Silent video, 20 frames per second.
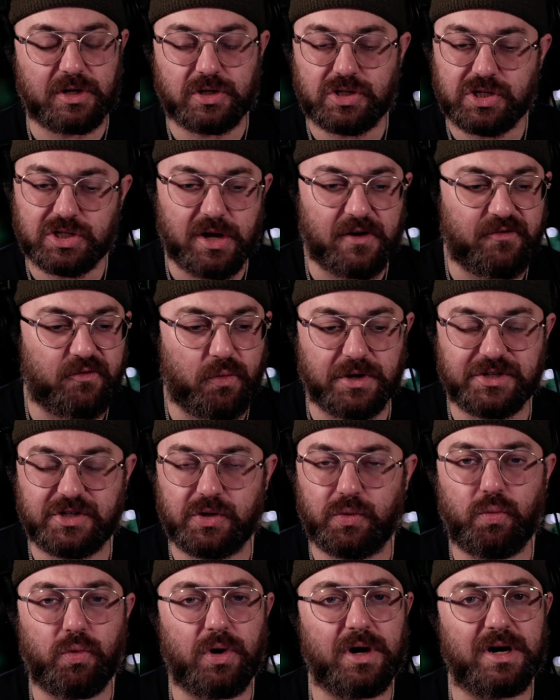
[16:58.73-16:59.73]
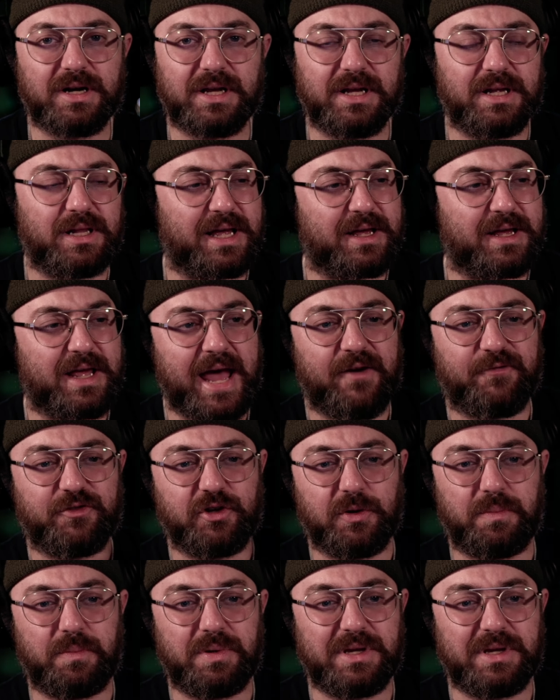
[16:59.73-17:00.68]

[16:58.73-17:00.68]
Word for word: their stuff wasn't working like half their